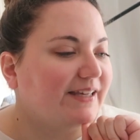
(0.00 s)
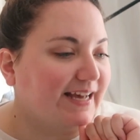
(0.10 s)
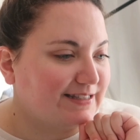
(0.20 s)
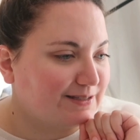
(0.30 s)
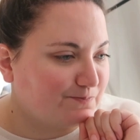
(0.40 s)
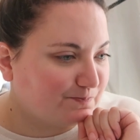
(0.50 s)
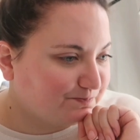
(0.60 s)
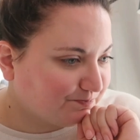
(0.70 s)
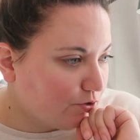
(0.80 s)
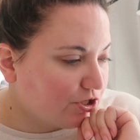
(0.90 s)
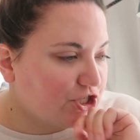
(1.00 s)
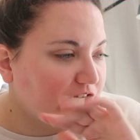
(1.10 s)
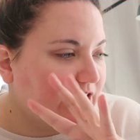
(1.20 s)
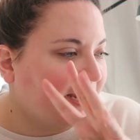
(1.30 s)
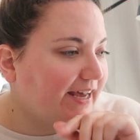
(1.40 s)
Yes. So
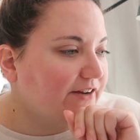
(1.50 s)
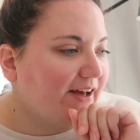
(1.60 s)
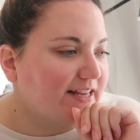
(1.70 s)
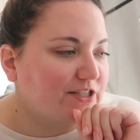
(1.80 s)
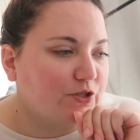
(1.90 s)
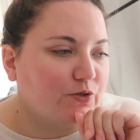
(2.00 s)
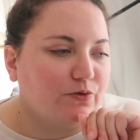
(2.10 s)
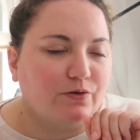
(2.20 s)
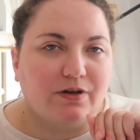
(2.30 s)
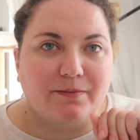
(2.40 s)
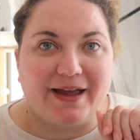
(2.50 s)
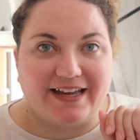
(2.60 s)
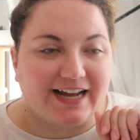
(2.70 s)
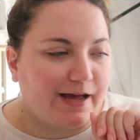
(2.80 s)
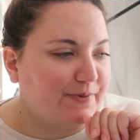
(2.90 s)
she kind of has to
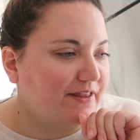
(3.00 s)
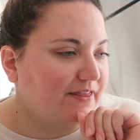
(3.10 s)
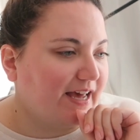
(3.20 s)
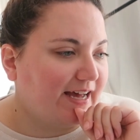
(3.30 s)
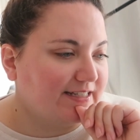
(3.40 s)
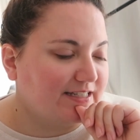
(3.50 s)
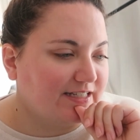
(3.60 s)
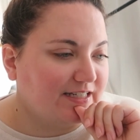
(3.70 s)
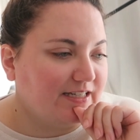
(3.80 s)
make it happen that